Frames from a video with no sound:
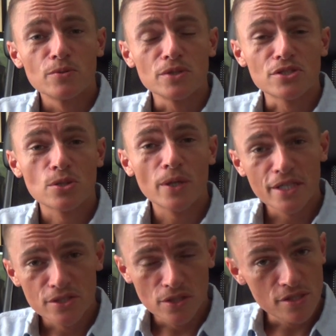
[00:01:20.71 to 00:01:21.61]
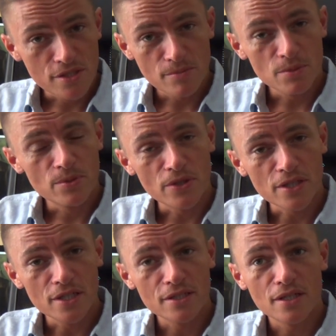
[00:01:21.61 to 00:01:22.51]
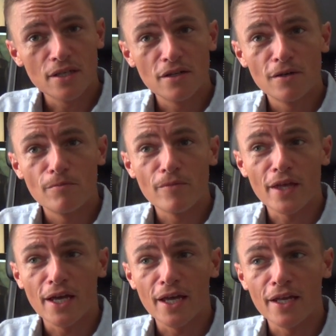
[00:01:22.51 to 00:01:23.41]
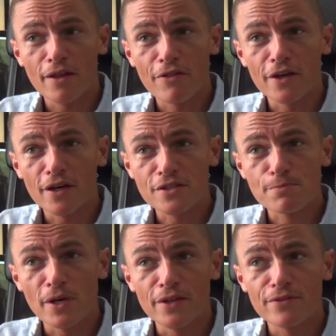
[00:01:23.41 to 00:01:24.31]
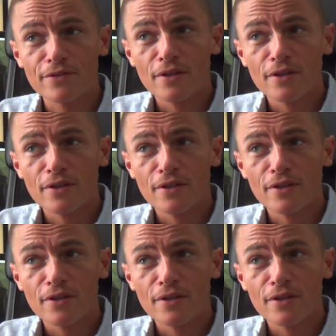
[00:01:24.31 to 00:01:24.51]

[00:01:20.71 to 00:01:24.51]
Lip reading: $20 in my pocket, and I think I spent,